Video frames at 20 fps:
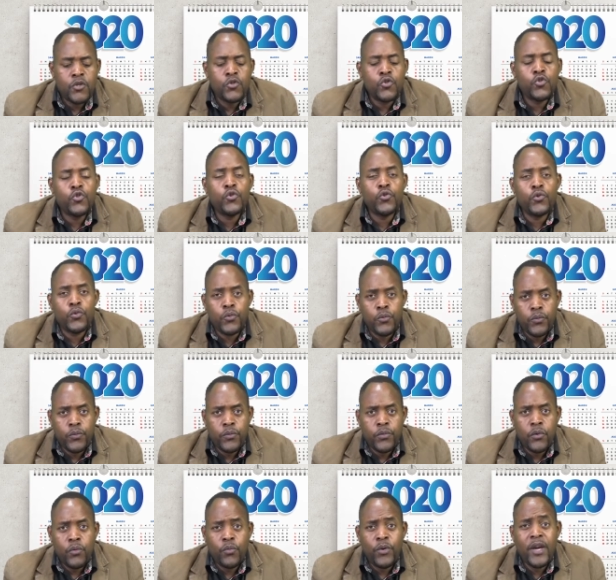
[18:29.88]
2,
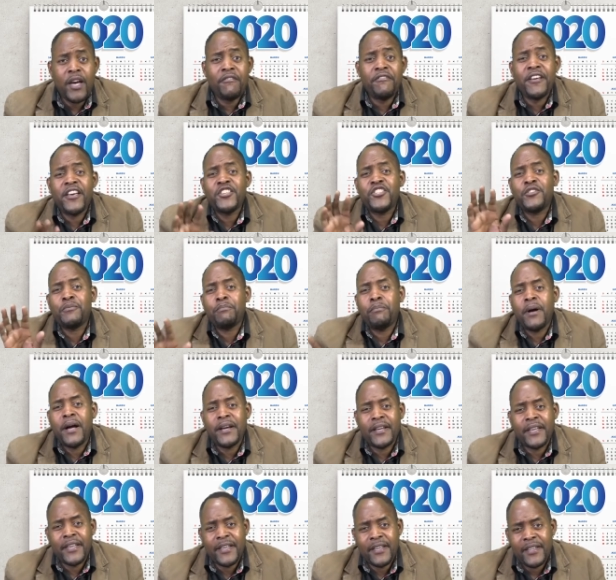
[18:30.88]
we have agent
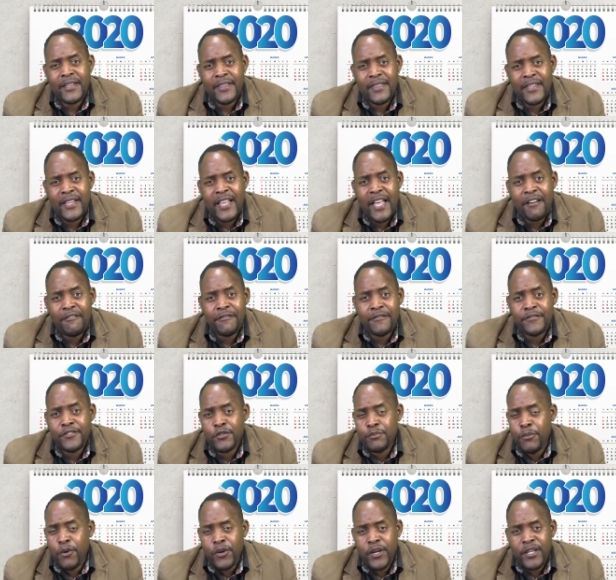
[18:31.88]
banking that I've
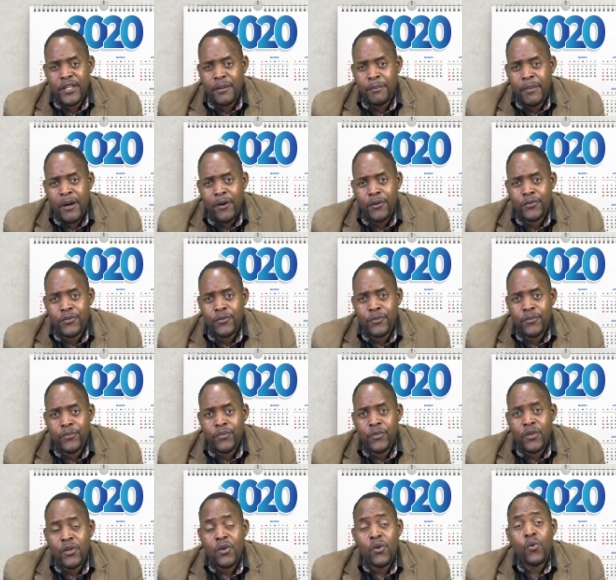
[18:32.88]
spoken about,
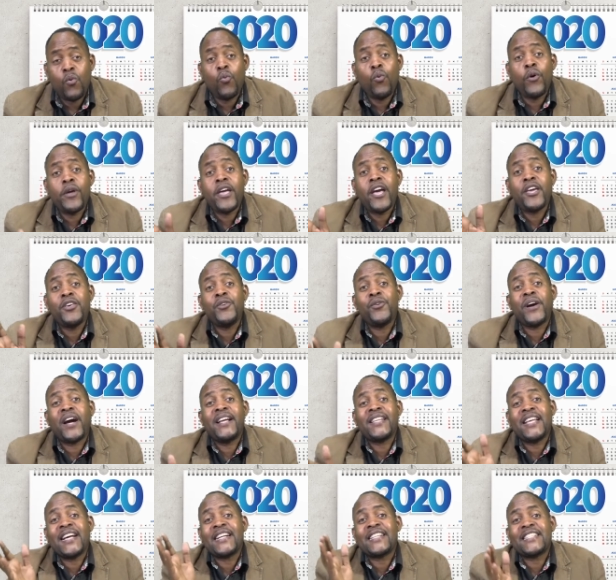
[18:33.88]
where you
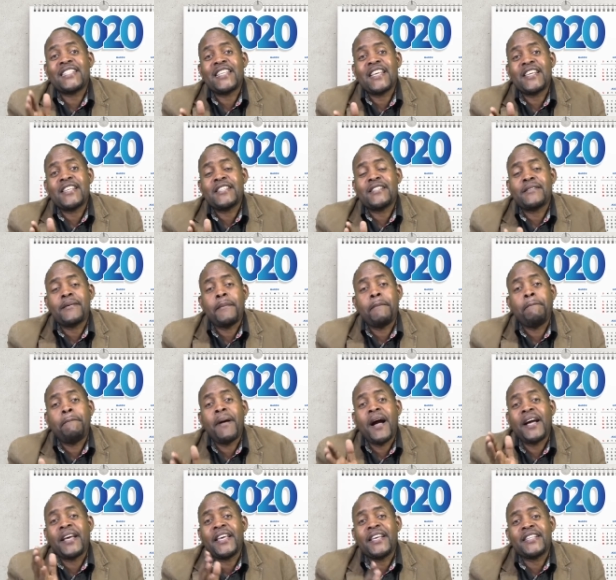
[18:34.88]
can access
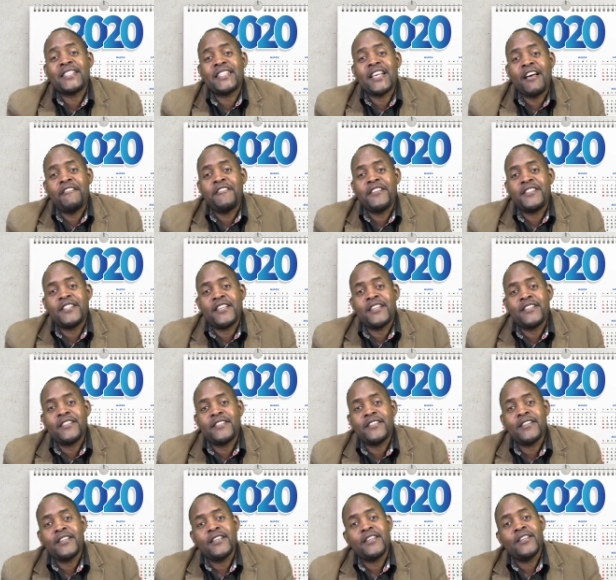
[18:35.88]
banking
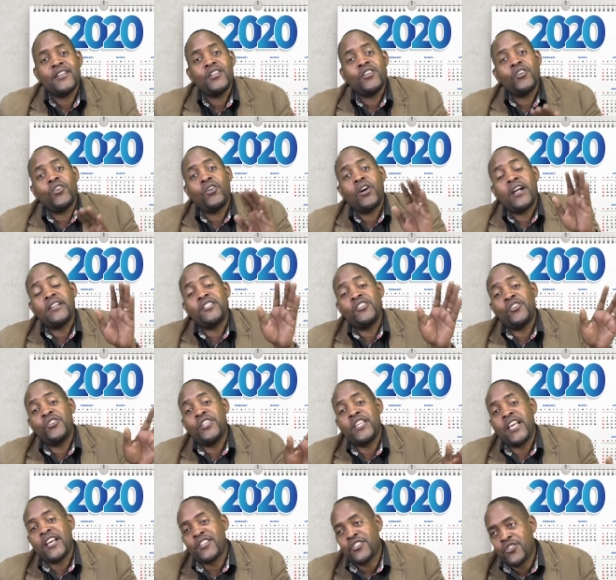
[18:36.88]
services at your
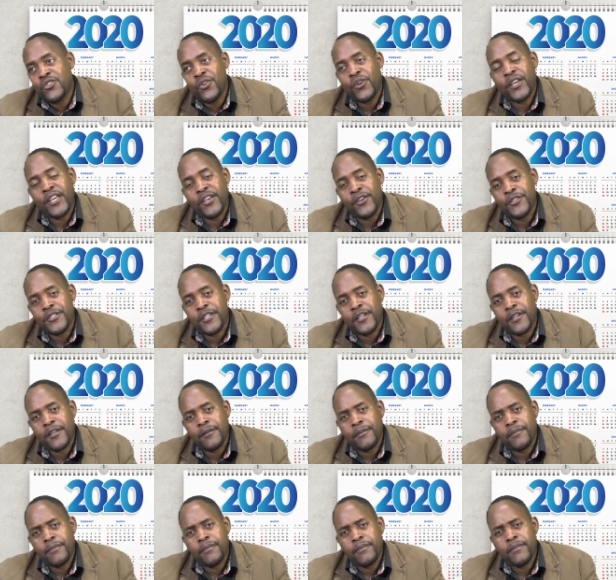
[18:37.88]
next door kiosk
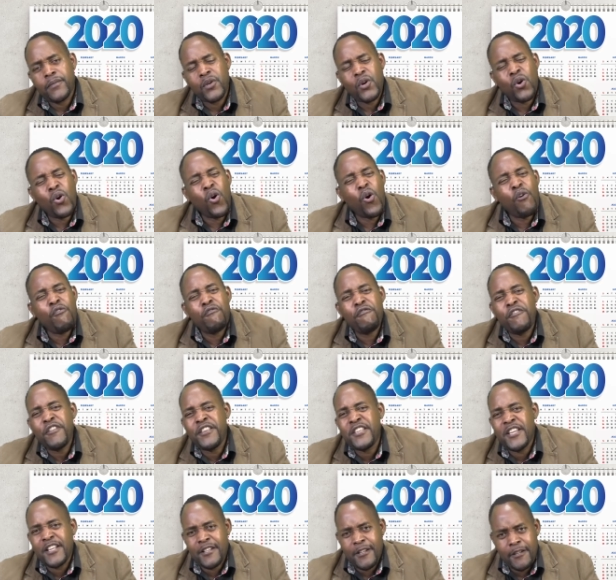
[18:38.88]

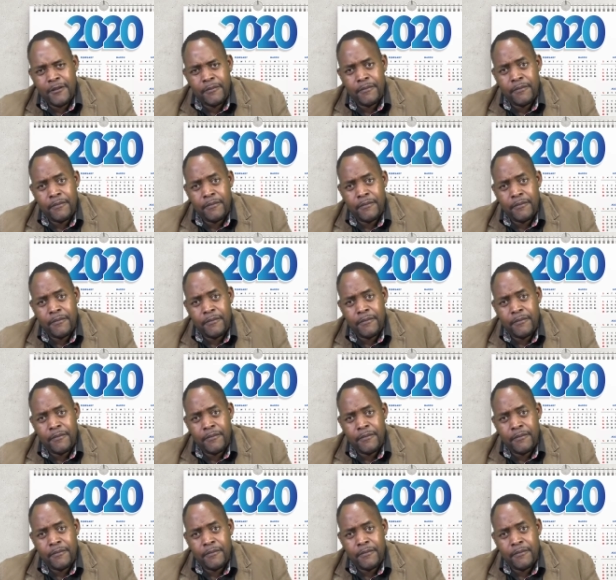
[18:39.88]
conveniently.